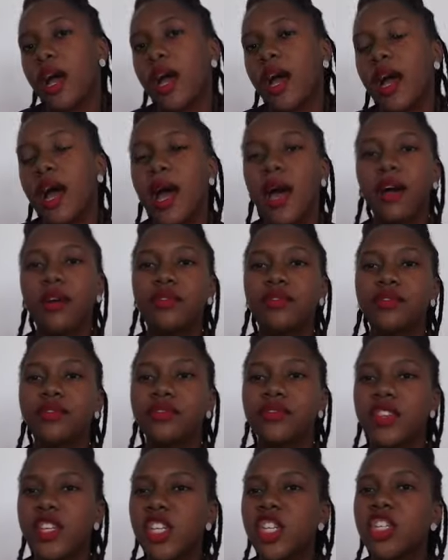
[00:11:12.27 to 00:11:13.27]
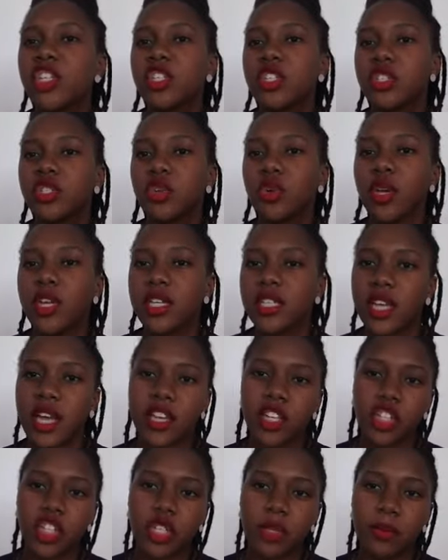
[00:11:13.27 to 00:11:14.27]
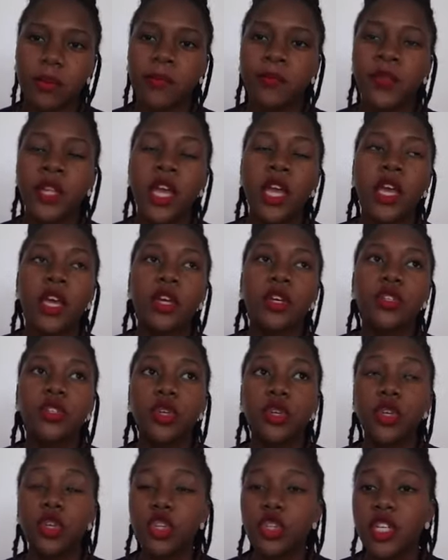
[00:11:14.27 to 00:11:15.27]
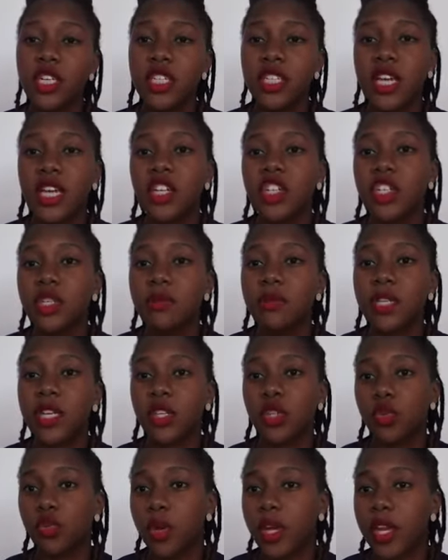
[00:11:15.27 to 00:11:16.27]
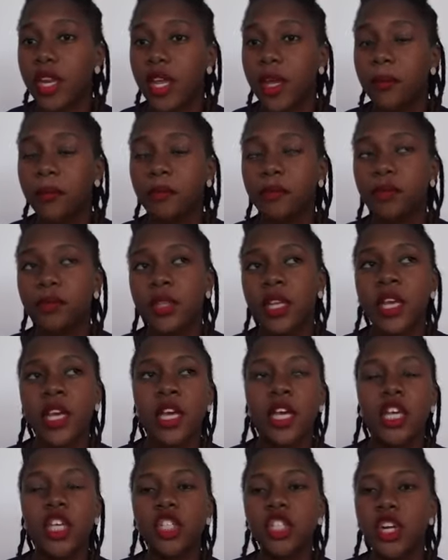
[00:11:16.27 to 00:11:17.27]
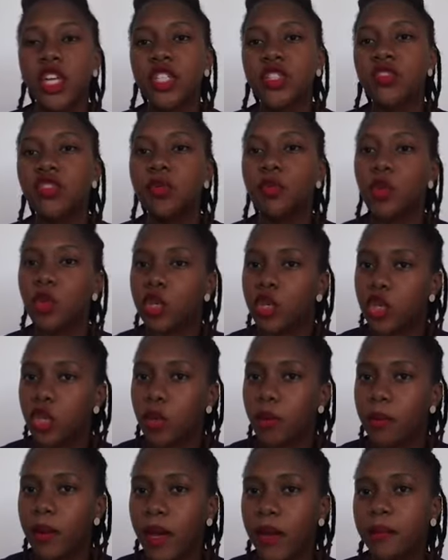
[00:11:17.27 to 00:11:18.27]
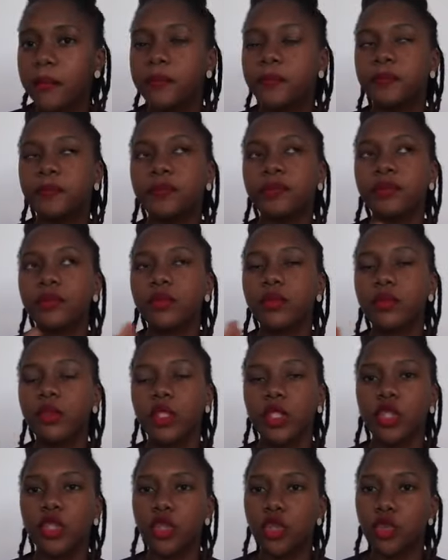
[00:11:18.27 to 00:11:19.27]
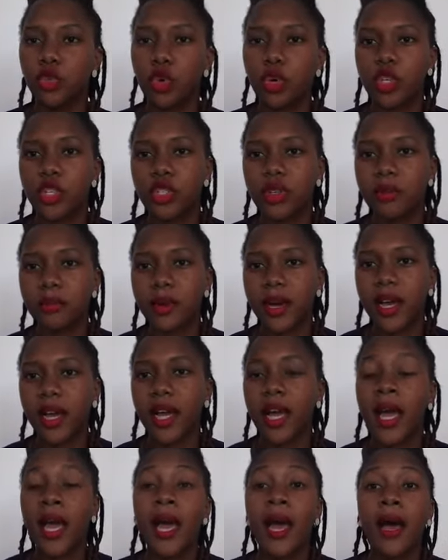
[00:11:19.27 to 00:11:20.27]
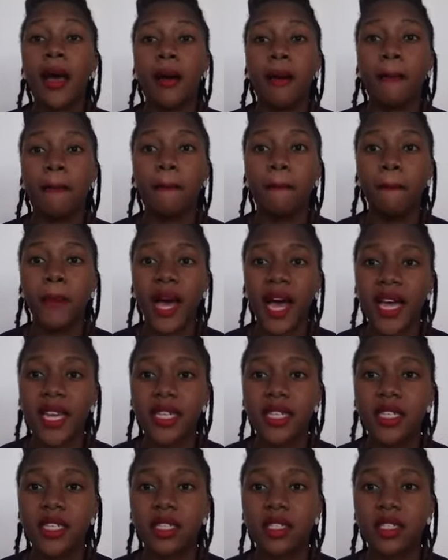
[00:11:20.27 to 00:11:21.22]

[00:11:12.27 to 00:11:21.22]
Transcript: have finished your internship. So usually internship takes 1 year. It runs from October to October. But